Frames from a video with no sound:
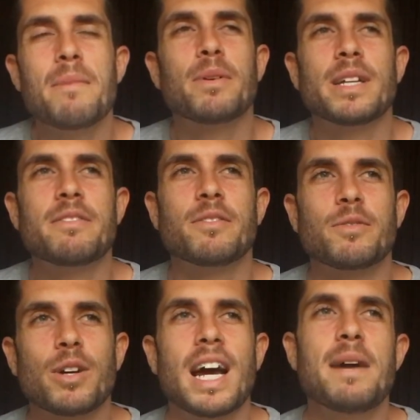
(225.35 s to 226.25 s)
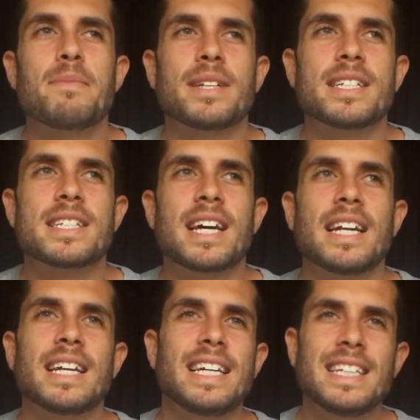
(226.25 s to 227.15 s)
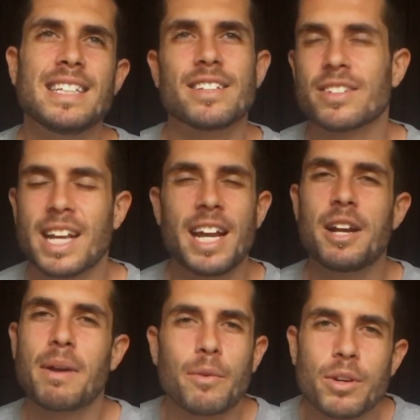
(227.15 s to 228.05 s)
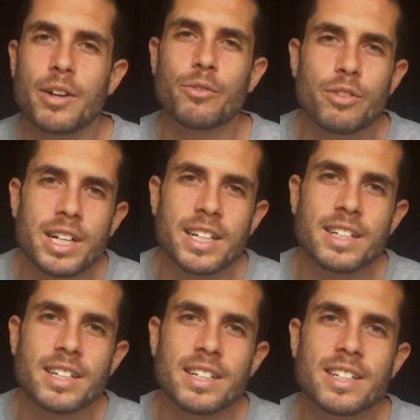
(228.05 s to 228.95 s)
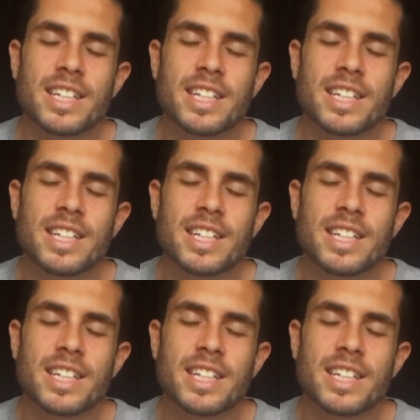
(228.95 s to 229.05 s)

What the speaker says: belief of what happened is that he didn't care about what I'd written.